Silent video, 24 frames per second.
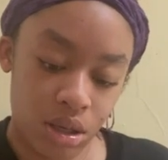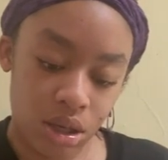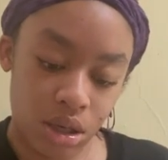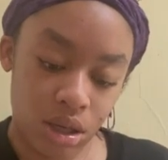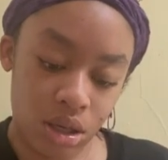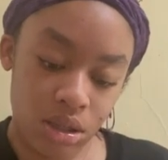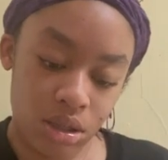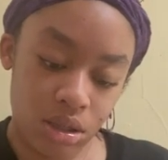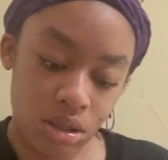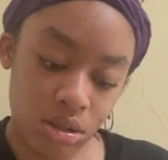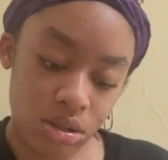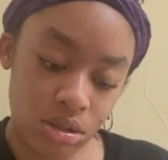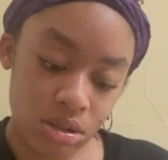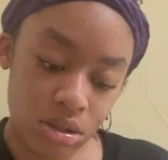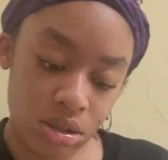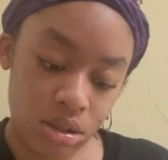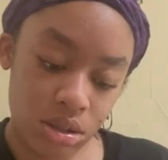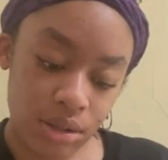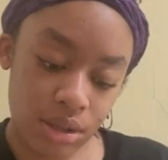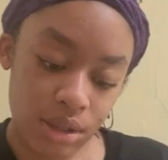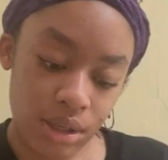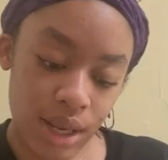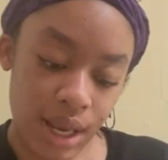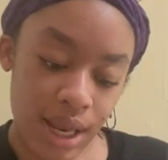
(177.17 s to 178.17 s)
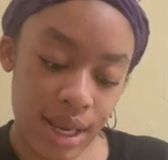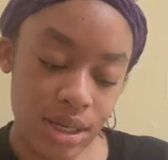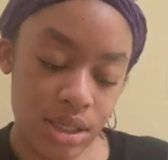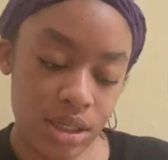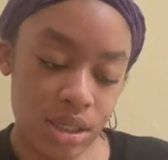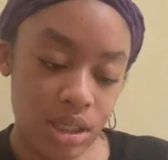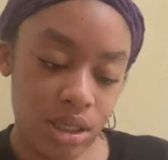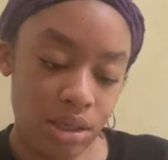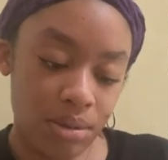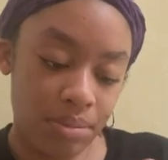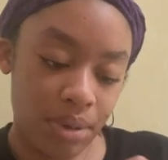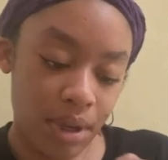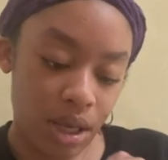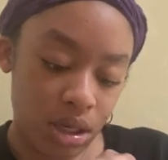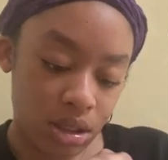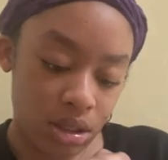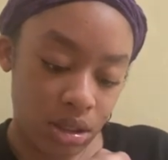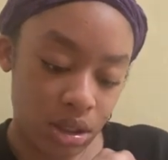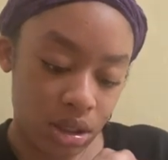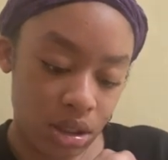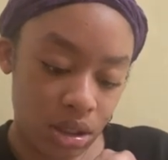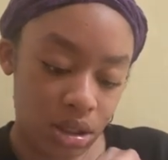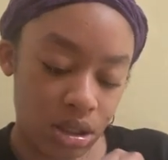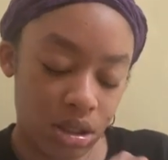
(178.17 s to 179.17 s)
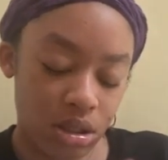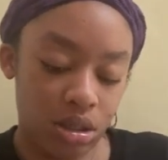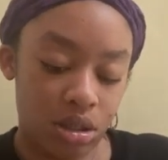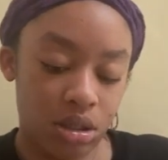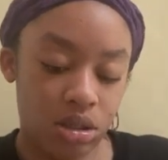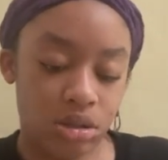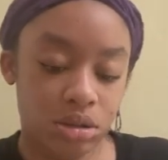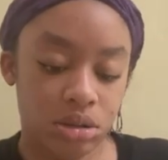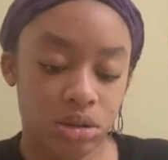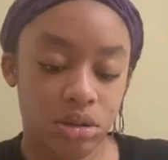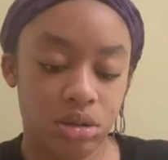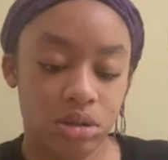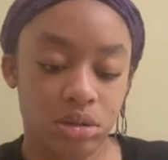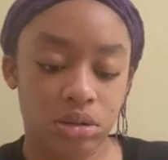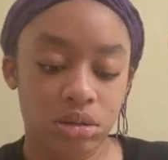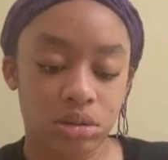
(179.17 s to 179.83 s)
And there's 18 patches in here, y'all.